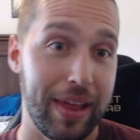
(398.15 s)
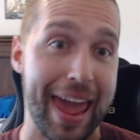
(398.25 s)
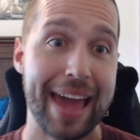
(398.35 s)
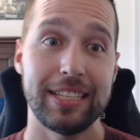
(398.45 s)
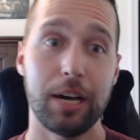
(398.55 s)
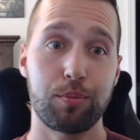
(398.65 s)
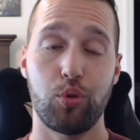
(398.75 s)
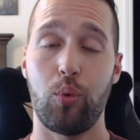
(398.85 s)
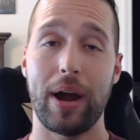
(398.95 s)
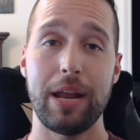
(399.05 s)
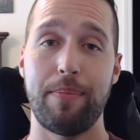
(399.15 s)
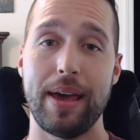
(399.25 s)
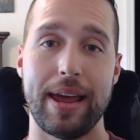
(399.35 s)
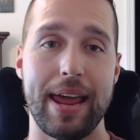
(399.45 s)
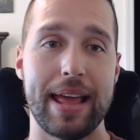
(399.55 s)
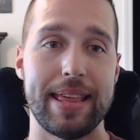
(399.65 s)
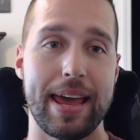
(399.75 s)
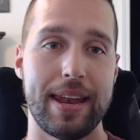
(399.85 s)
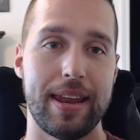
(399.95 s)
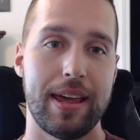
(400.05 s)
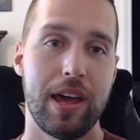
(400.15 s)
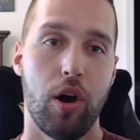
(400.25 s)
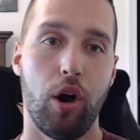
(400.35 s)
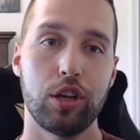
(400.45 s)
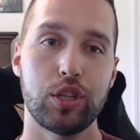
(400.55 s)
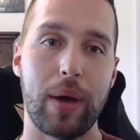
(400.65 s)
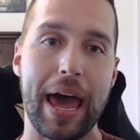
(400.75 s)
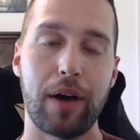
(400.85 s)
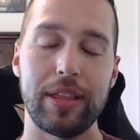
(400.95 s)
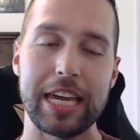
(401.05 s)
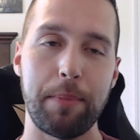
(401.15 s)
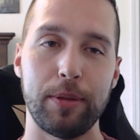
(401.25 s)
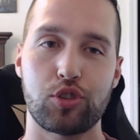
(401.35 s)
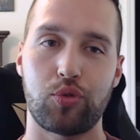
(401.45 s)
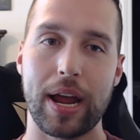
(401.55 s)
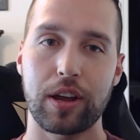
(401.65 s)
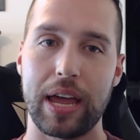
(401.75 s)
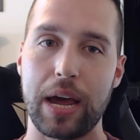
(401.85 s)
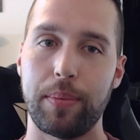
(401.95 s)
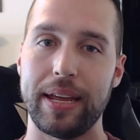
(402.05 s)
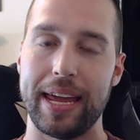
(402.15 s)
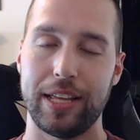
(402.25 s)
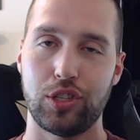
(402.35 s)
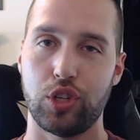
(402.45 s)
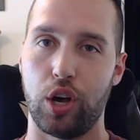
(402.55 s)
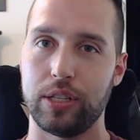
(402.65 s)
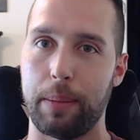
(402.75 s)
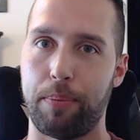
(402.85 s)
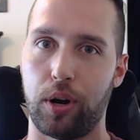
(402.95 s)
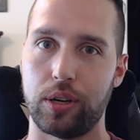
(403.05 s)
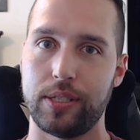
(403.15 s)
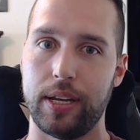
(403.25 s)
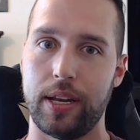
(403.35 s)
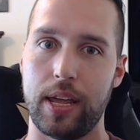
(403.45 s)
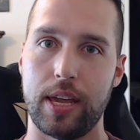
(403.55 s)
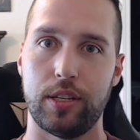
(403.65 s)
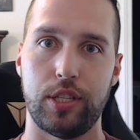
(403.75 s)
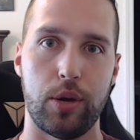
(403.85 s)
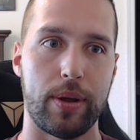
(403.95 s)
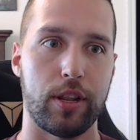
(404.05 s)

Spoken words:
adds up quite a bit. And then also, how they're keeping track on how many installs a person is doing.